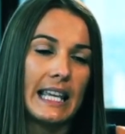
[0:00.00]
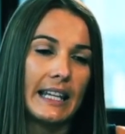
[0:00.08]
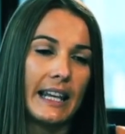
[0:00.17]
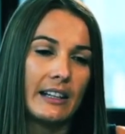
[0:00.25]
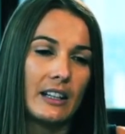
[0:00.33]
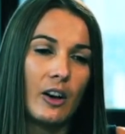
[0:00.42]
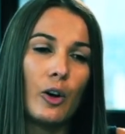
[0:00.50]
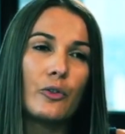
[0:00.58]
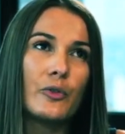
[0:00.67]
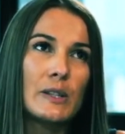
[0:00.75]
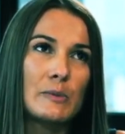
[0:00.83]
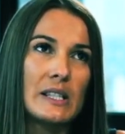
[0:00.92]
in in a
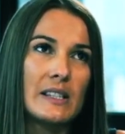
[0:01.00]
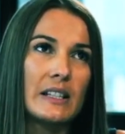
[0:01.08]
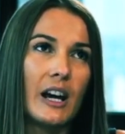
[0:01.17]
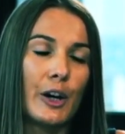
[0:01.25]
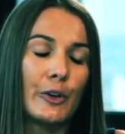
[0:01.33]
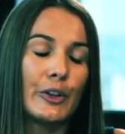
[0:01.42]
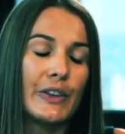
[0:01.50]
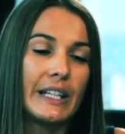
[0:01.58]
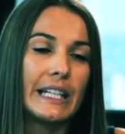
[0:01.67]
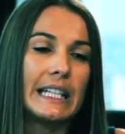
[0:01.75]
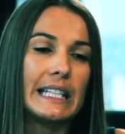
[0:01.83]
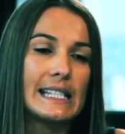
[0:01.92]
co-investment scenario
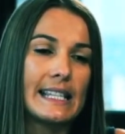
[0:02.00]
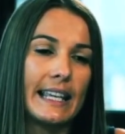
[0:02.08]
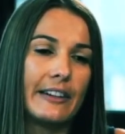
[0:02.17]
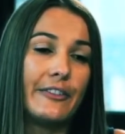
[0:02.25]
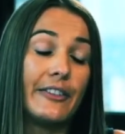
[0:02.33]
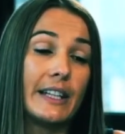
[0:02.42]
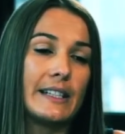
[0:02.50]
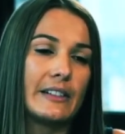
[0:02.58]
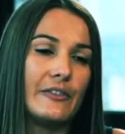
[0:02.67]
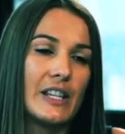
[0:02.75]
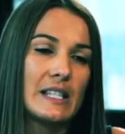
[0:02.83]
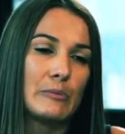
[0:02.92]
than it is in a fund
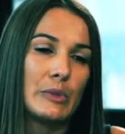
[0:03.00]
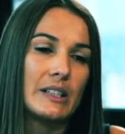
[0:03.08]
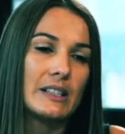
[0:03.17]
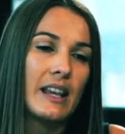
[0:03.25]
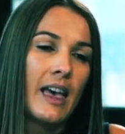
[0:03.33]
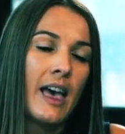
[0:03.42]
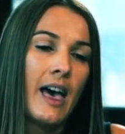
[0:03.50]
investment.